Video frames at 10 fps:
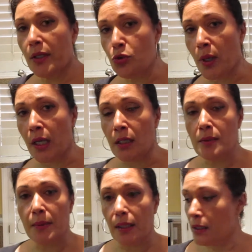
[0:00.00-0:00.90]
I drain it,
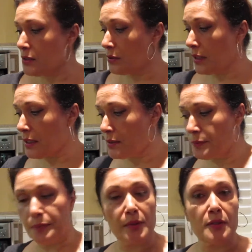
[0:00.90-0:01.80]
because you guys,
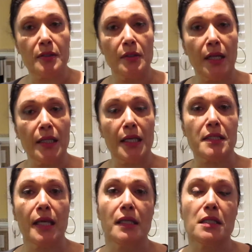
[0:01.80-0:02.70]
it's not that
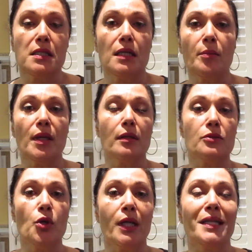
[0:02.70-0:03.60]
exciting to see me
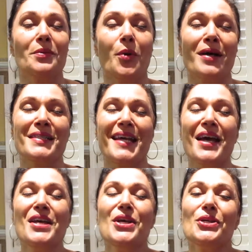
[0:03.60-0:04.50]
draining the pasta,
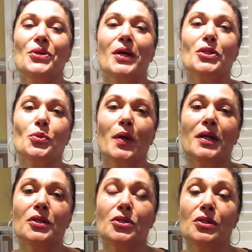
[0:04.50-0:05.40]
so I just
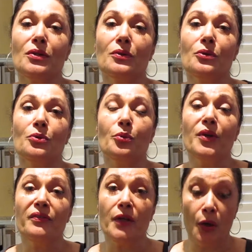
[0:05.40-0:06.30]
wanted to
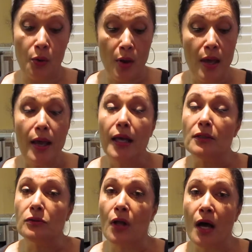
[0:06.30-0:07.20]
review.
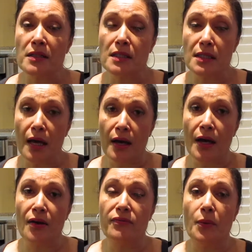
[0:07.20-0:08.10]
Lots
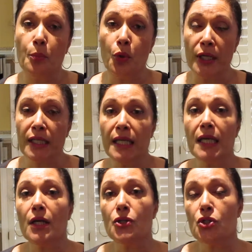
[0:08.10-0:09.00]
of boiling
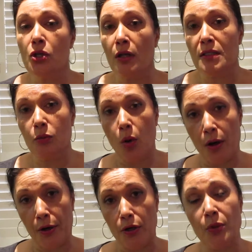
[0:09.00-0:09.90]
salted
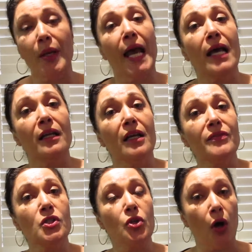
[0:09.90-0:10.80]
water. You want to add enough
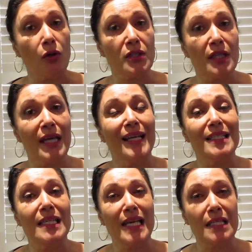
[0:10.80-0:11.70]
salt that it
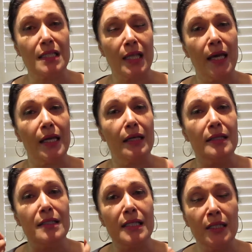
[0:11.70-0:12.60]
tastes like a
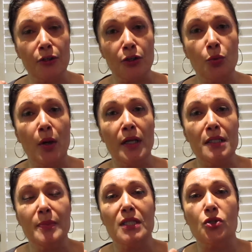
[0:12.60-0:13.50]
tear. You want it
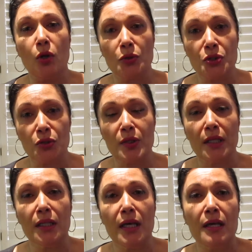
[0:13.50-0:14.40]
to be saltier
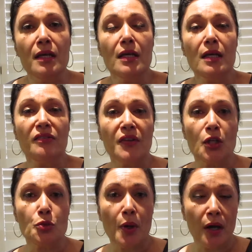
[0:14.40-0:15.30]
than the
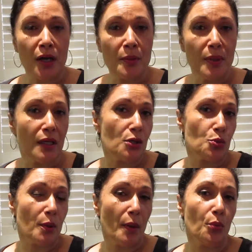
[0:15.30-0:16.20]
finished product, because
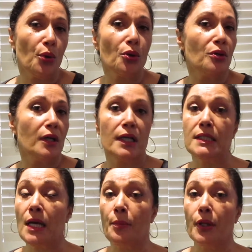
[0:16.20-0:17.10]
remember, you're going to
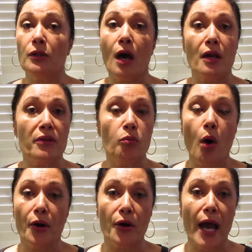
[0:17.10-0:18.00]
dump a lot of the
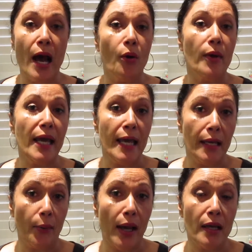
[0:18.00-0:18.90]
water out
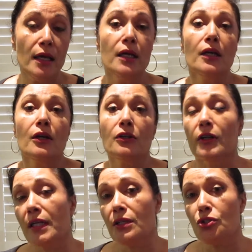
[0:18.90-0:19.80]
anyway.
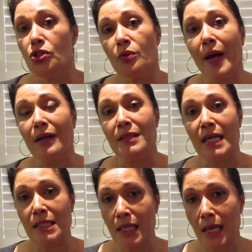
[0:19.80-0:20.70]
Cook it to al
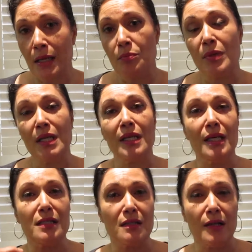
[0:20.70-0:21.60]
dente, meaning
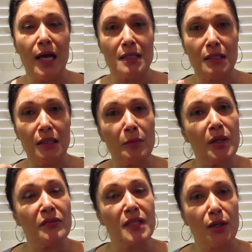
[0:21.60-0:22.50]
that it still has a little bit
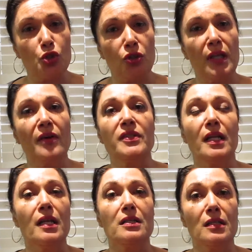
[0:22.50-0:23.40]
of texture left
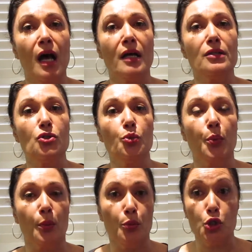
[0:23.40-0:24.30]
and it's not
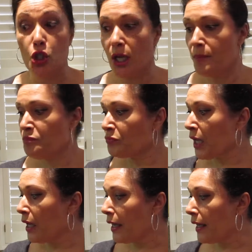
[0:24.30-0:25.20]
super mushy.
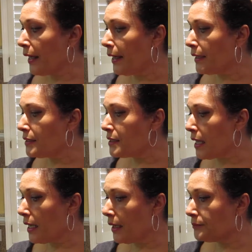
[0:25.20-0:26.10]
And
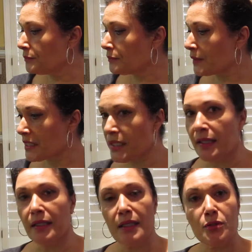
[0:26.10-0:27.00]
that's
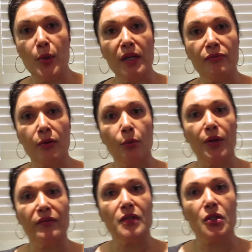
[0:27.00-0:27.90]
it. Then it's ready for
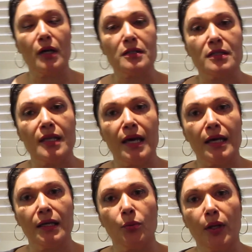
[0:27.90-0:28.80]
whatever sauce
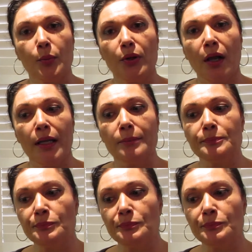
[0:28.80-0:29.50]
that you want to put on it.